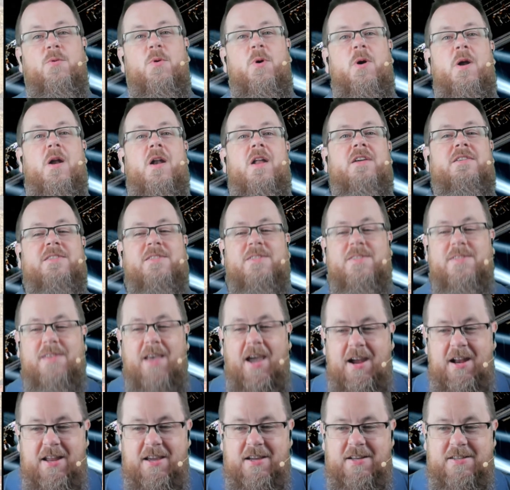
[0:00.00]
What an
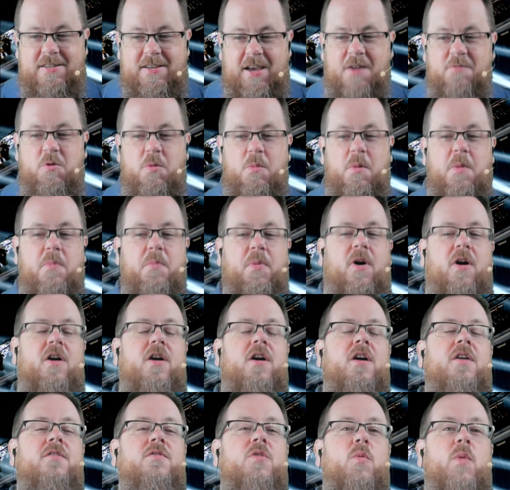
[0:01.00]
exciting time to be
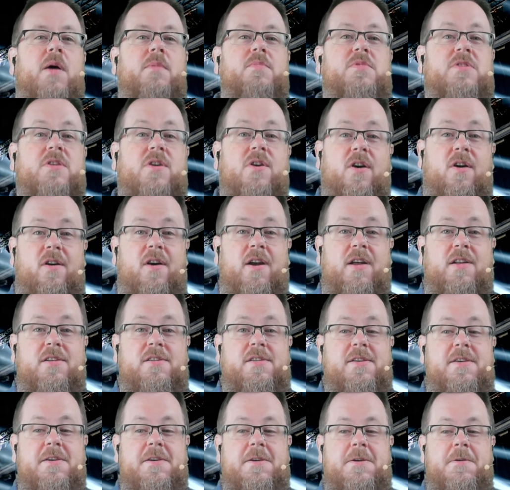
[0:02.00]
part of the web's
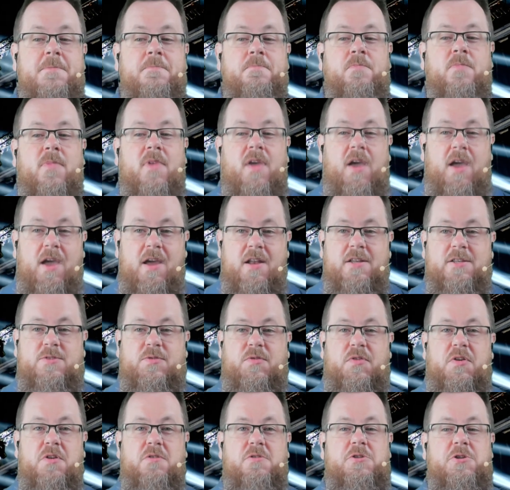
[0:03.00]
current and
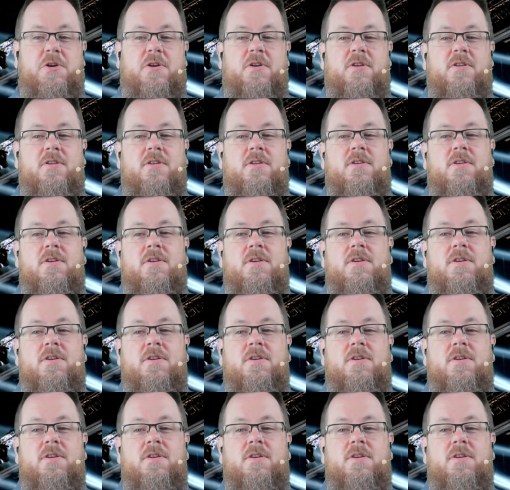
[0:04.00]
its future.